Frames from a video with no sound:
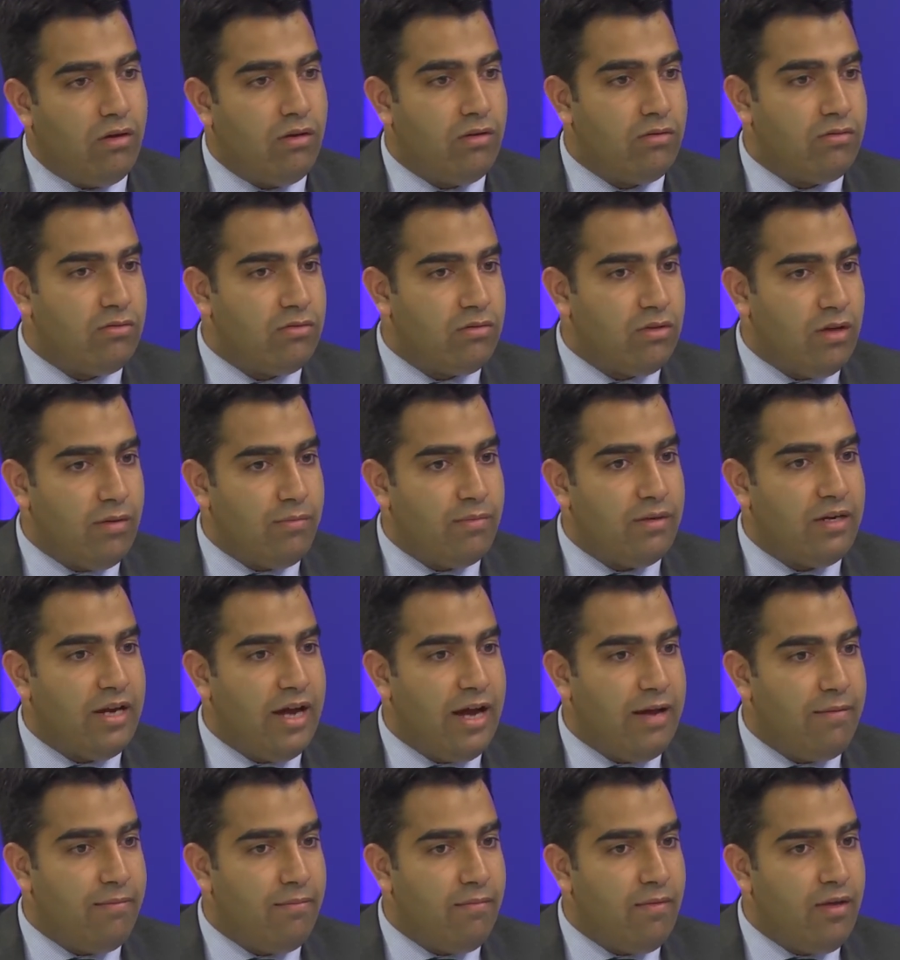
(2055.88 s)
some
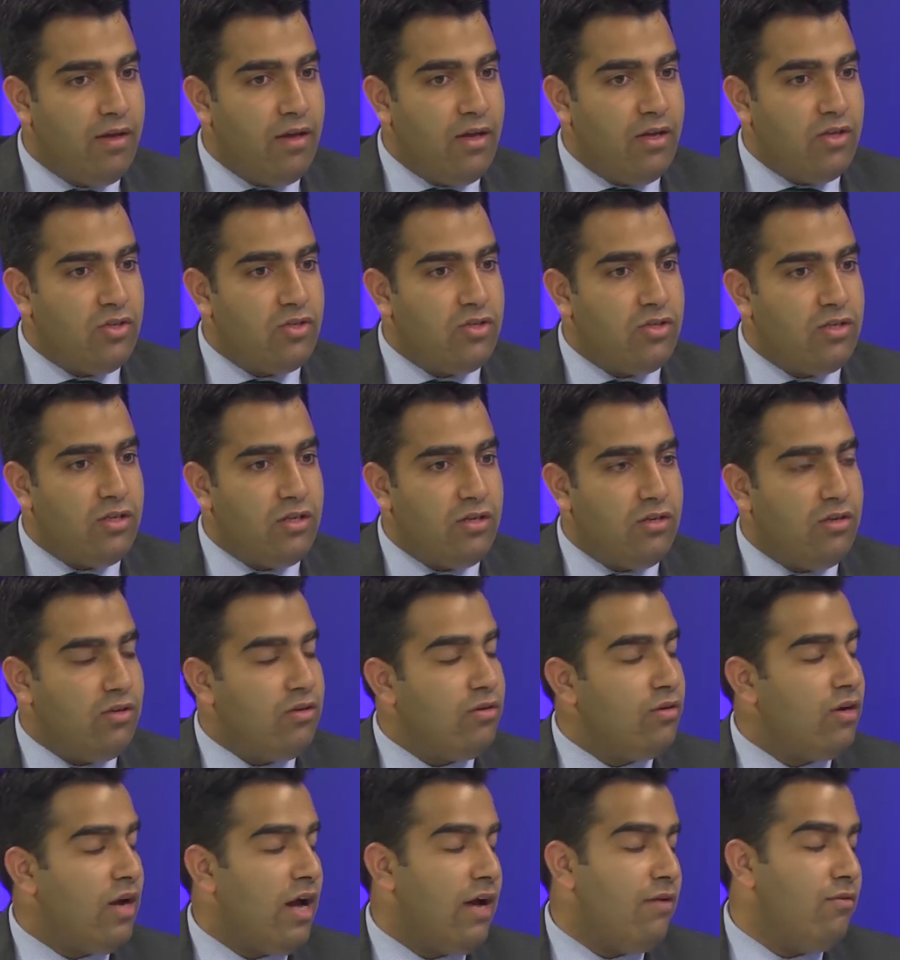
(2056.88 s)
time seen
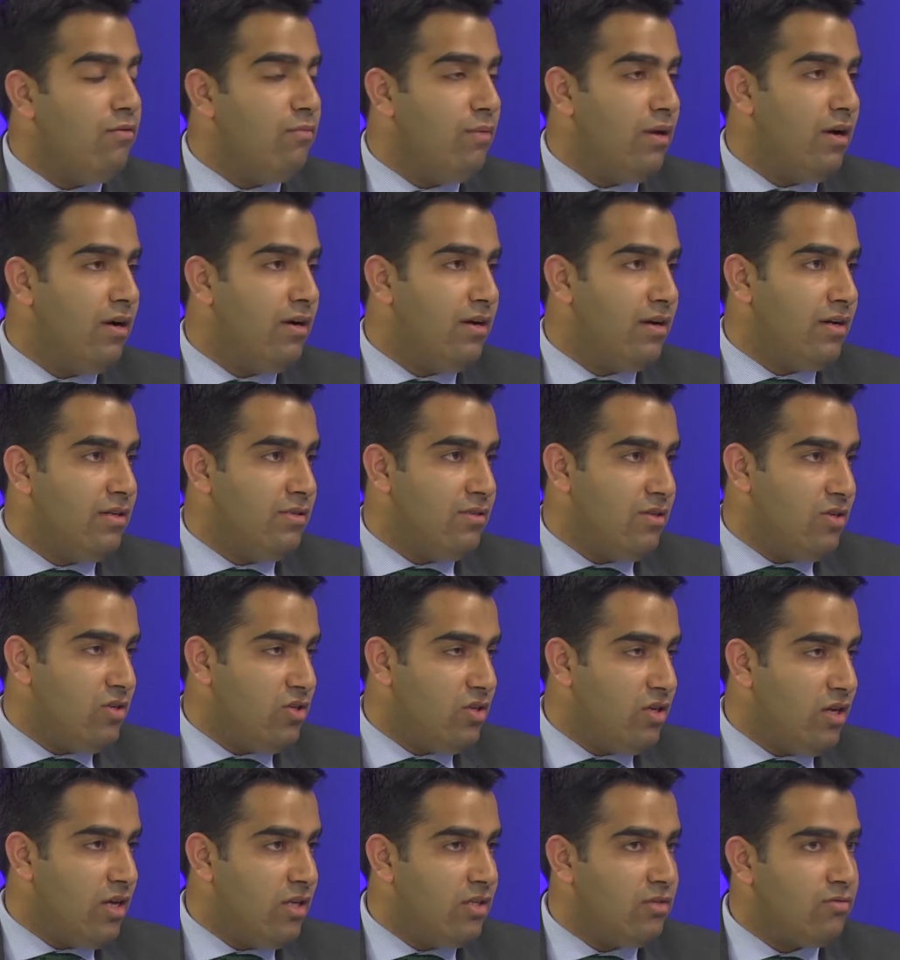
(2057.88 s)
heavy
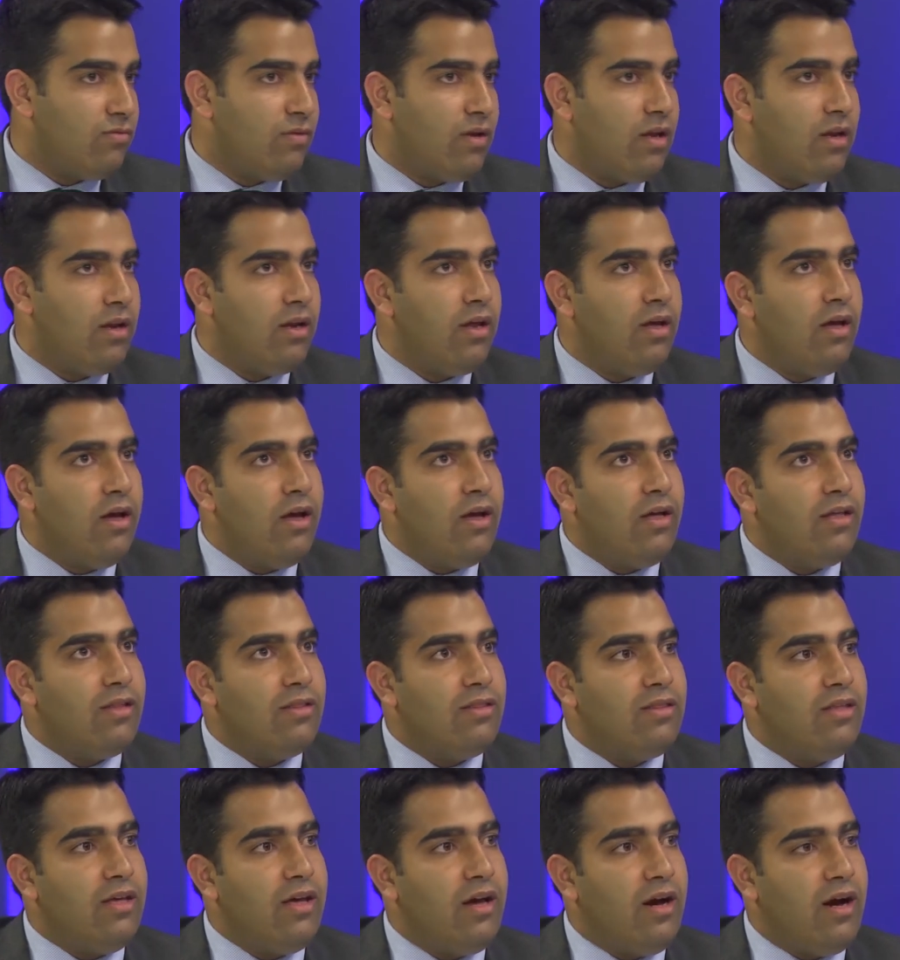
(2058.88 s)
militarization as well.
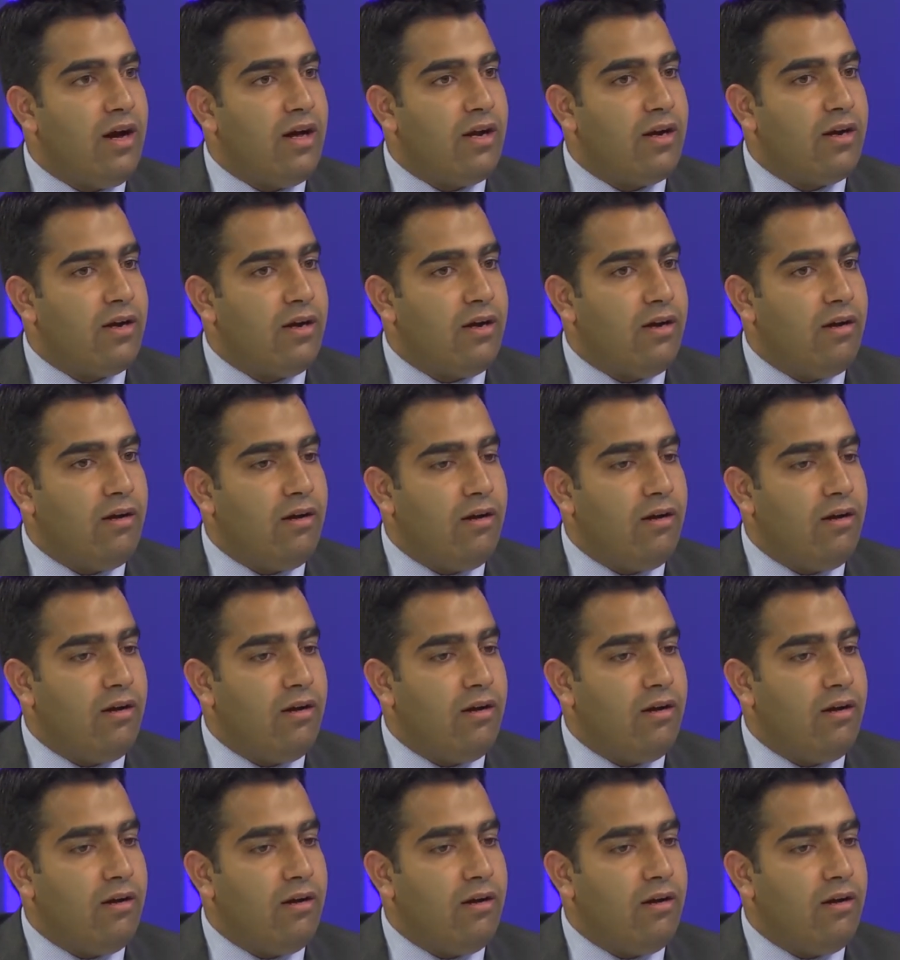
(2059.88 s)
They are